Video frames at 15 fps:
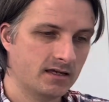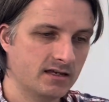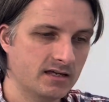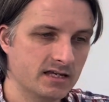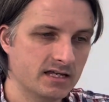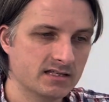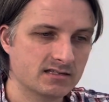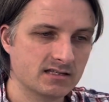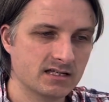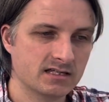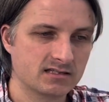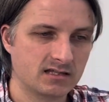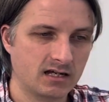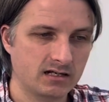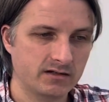
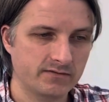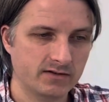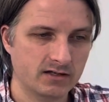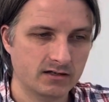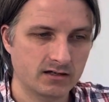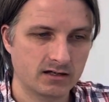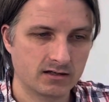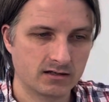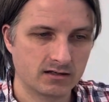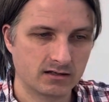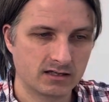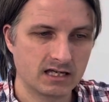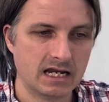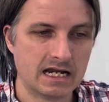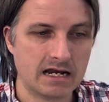It's kind of a
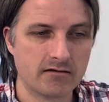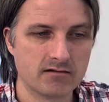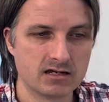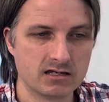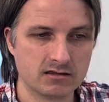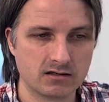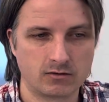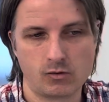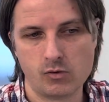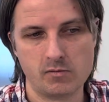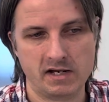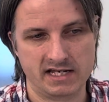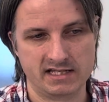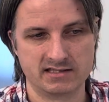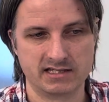canary in the coal
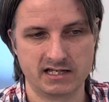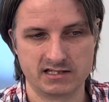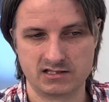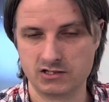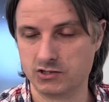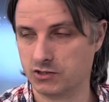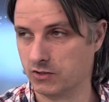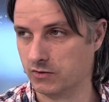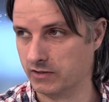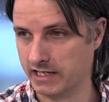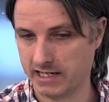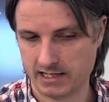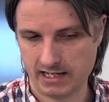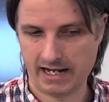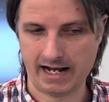mine test to show like
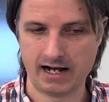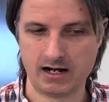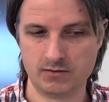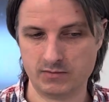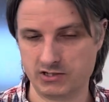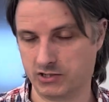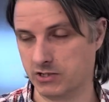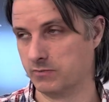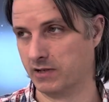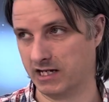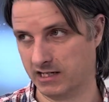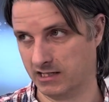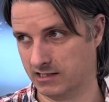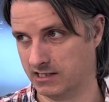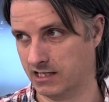how much are you
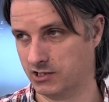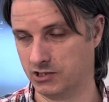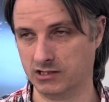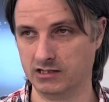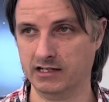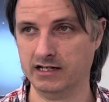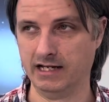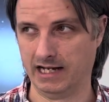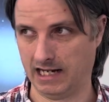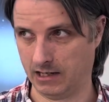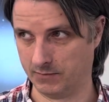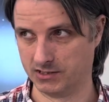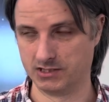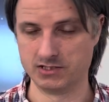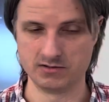paying attention, how
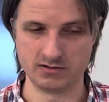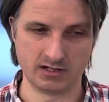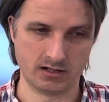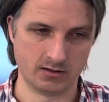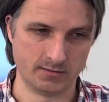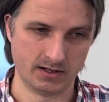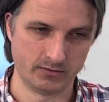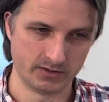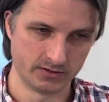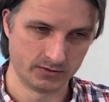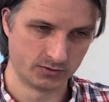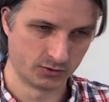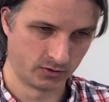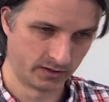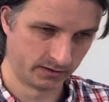much do you care about what your
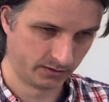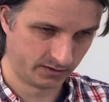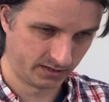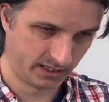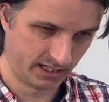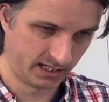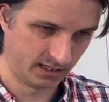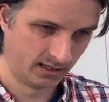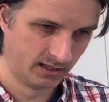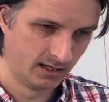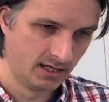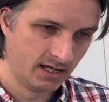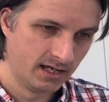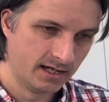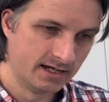drawing looks like.
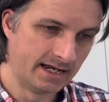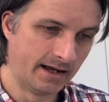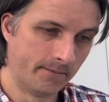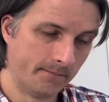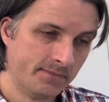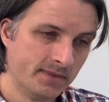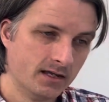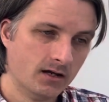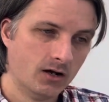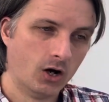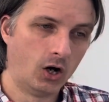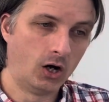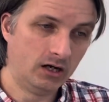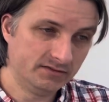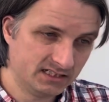Now,
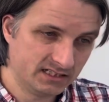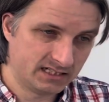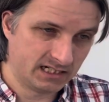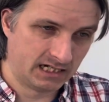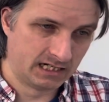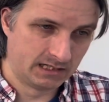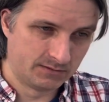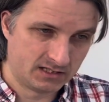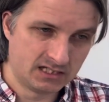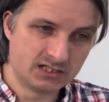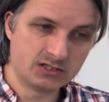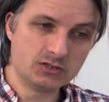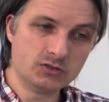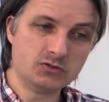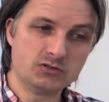oftentimes it's
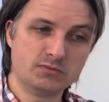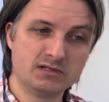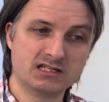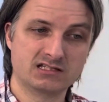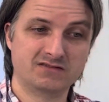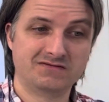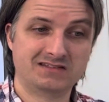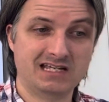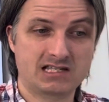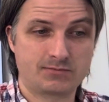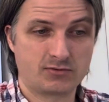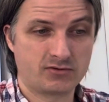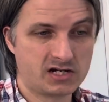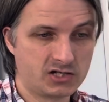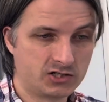used because of
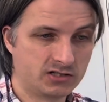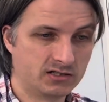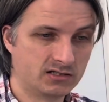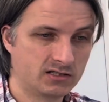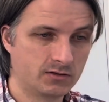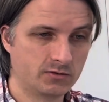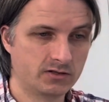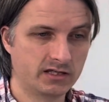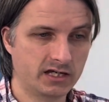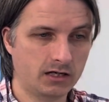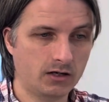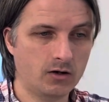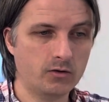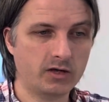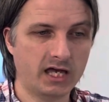desperation. So we're like,
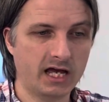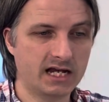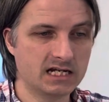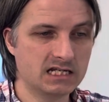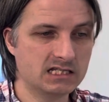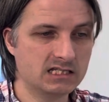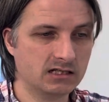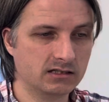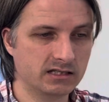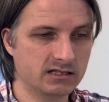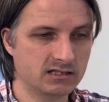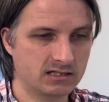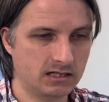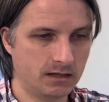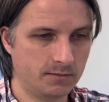okay, I need to clean
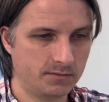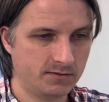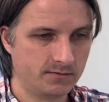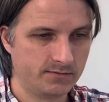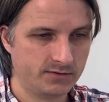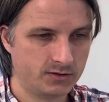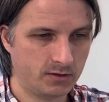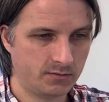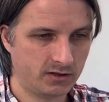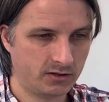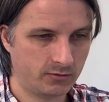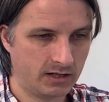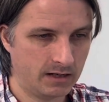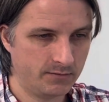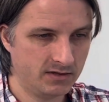this up. So I'm gonna
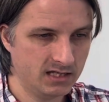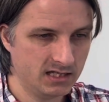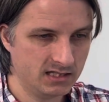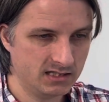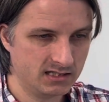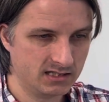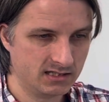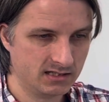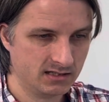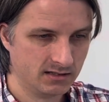grab this